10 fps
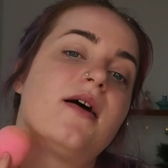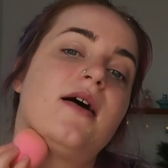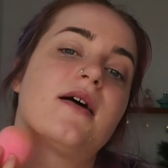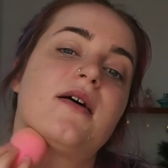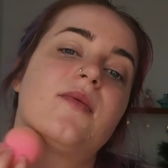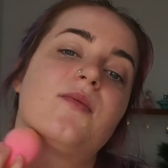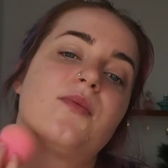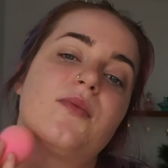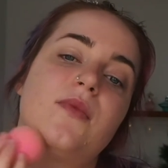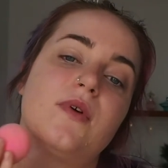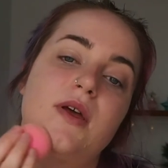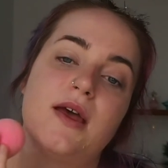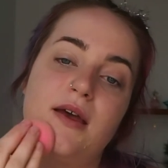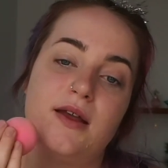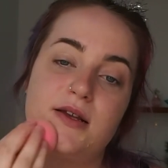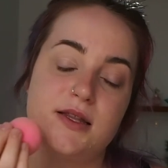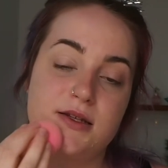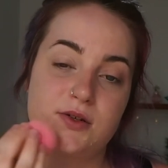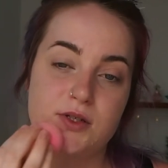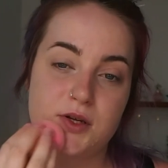and
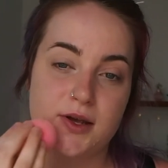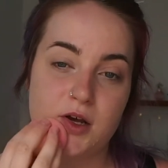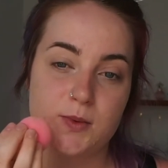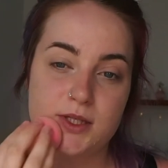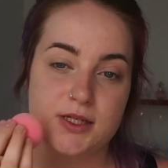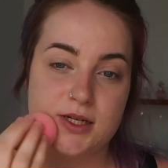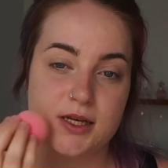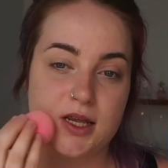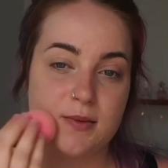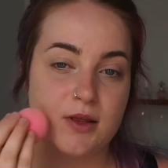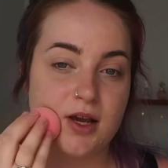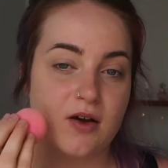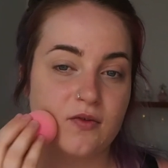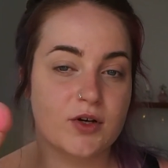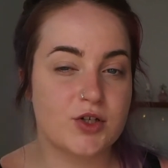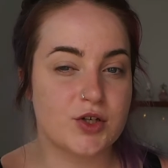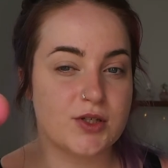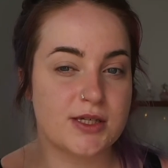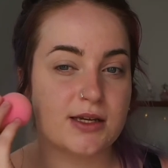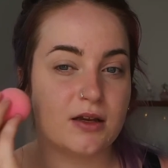this also helps to keep the coverage,
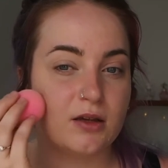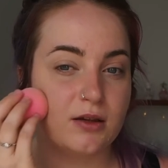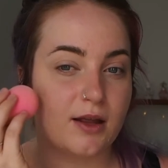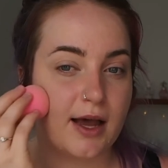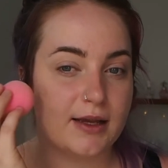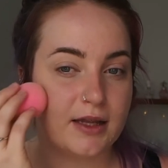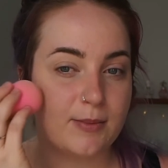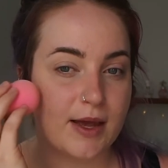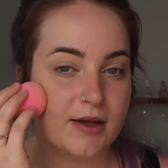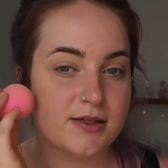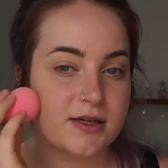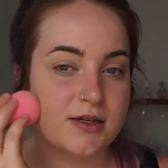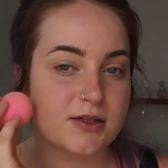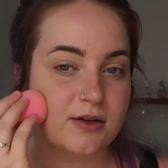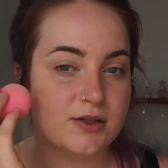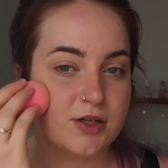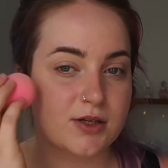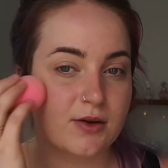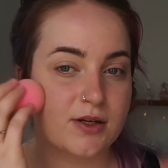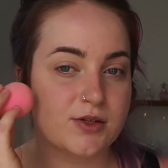just to lightly bounce it, so it's just
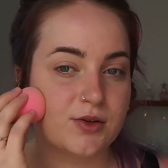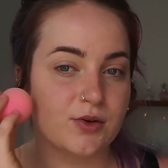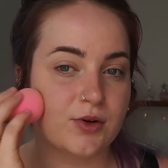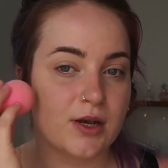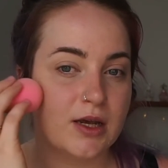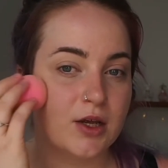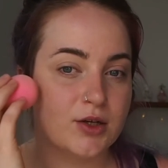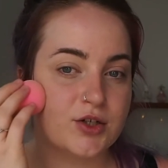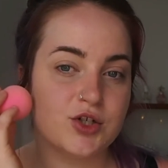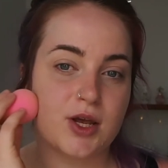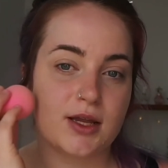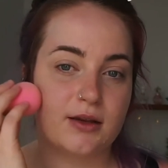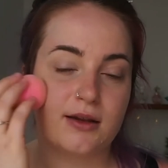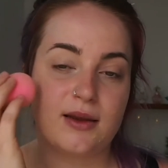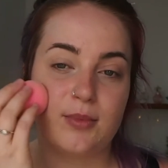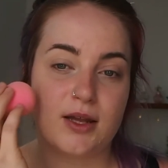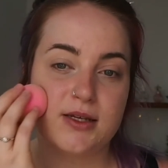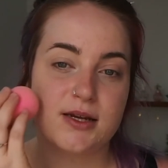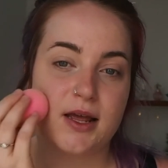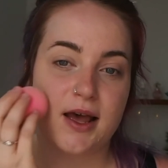going to gently
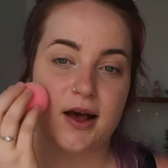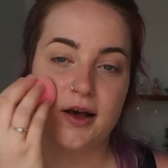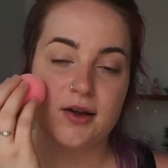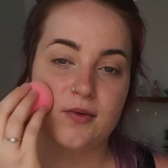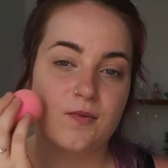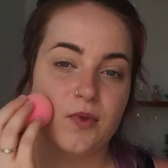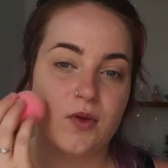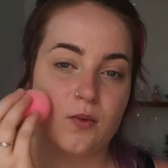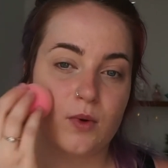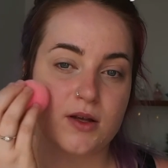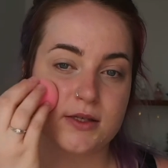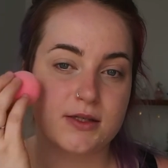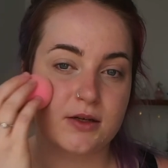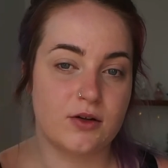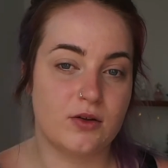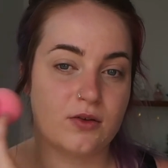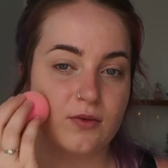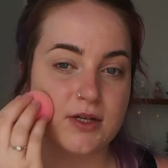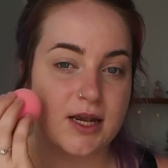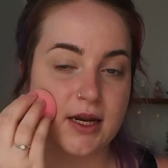blend it out while still
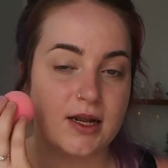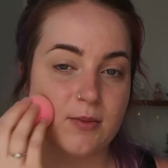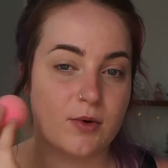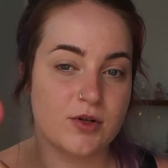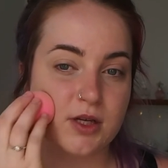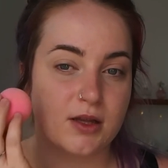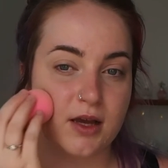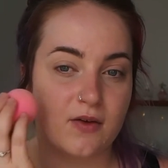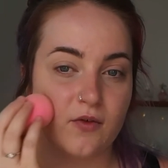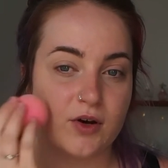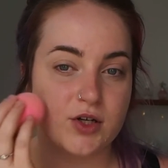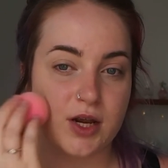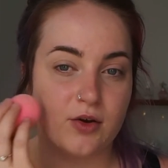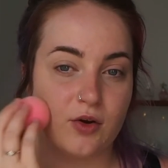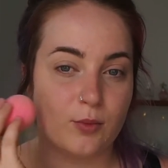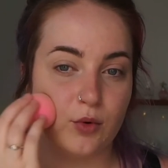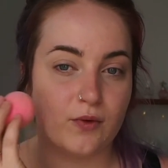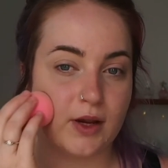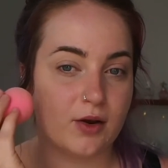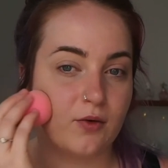retaining most of the coverage and not
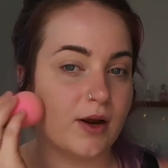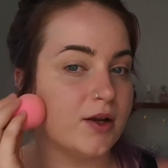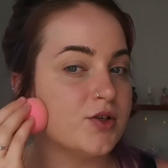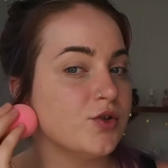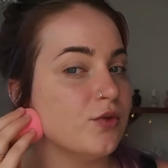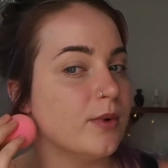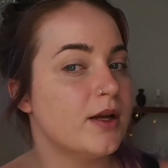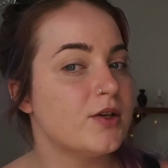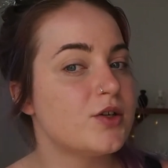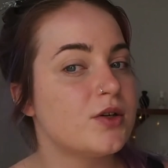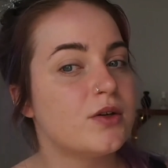moving it around too much.